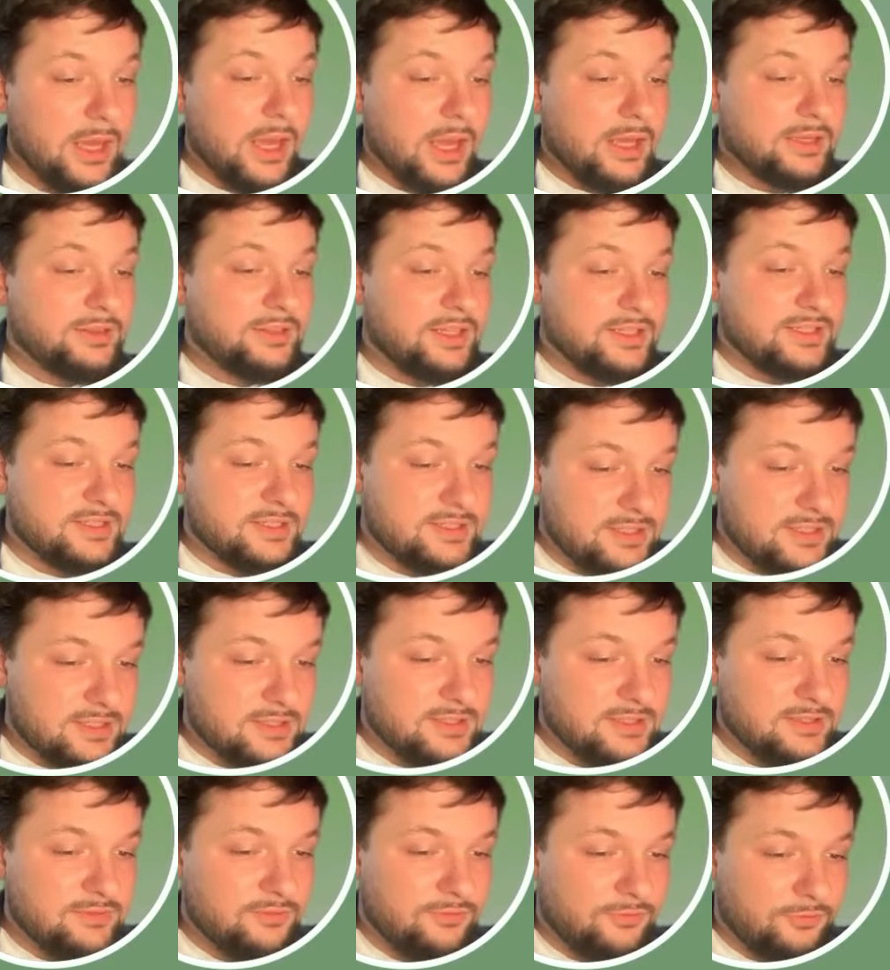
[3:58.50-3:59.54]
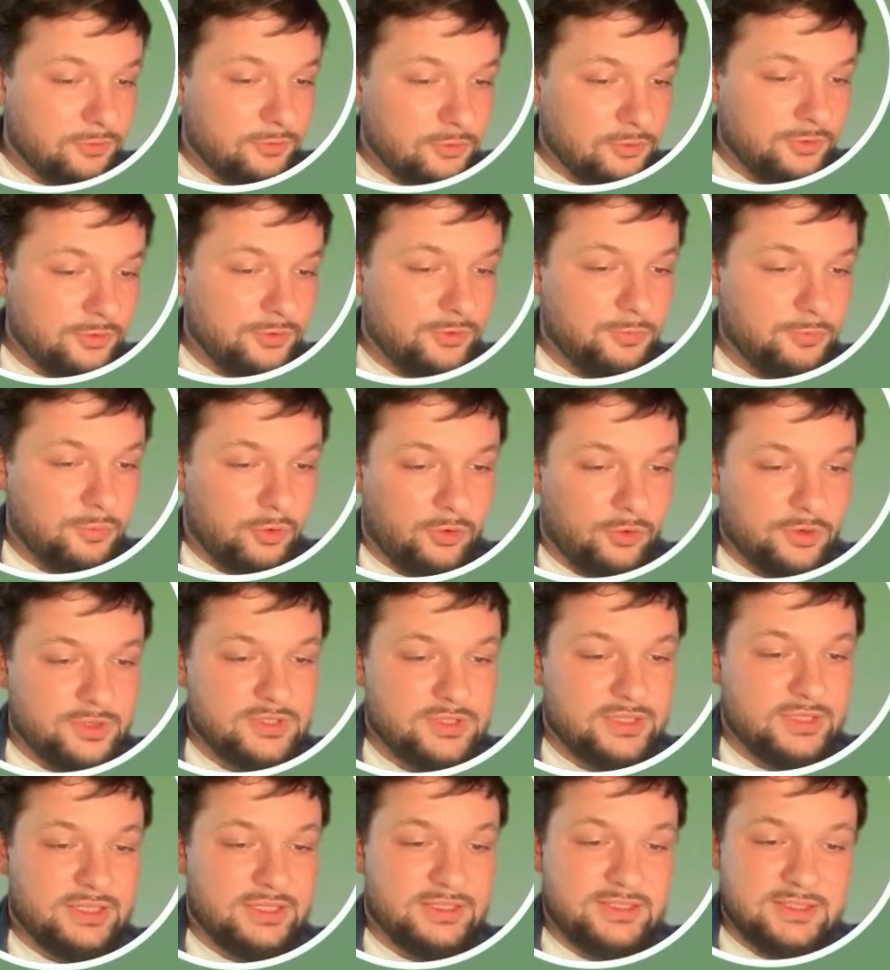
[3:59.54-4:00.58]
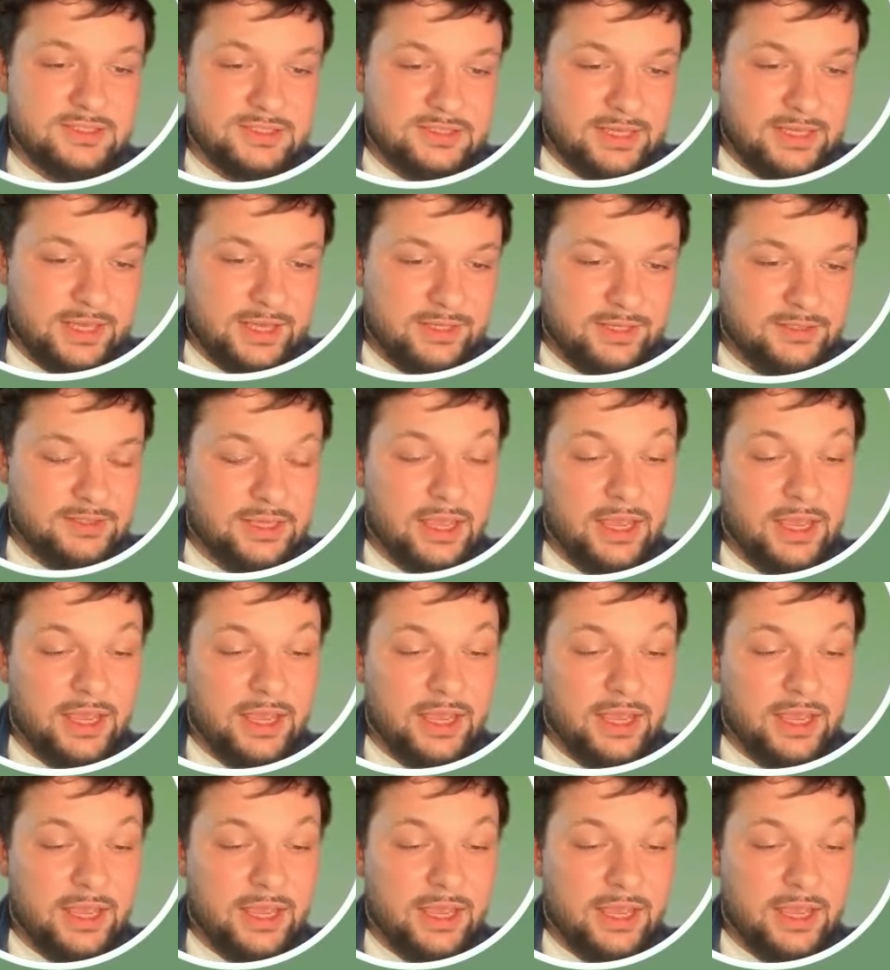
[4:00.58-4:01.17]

The system fully reports its state